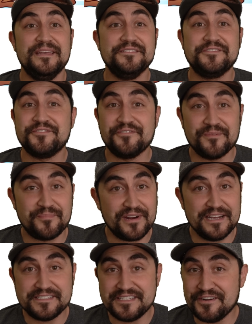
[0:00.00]
insert a
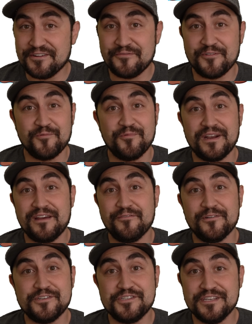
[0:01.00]
price here for
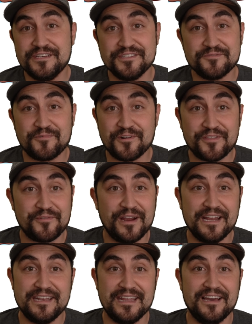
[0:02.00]
whatever Chia is worth
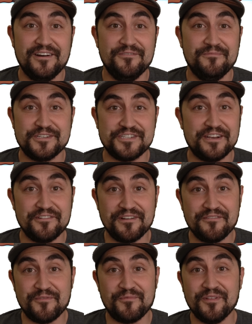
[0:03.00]
right now, which I don't
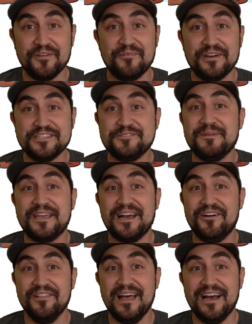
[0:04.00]
even really want to speak
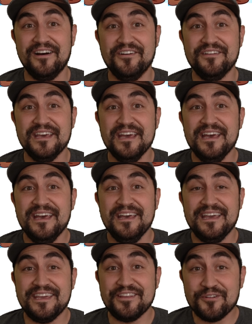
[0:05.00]
out loud.
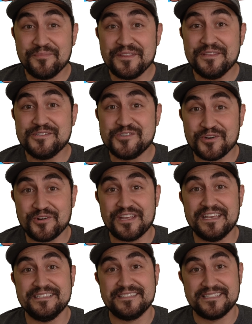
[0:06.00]
It'll be the
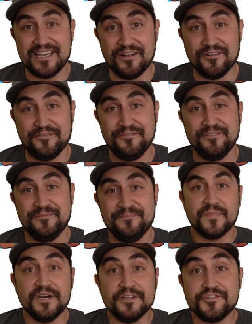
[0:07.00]
journey itself.
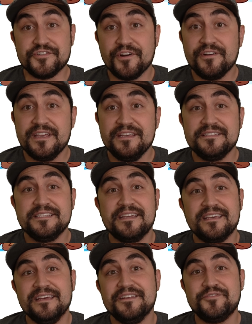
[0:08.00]
A journey to
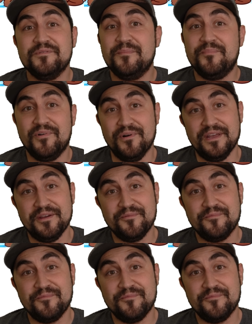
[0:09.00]
get to a point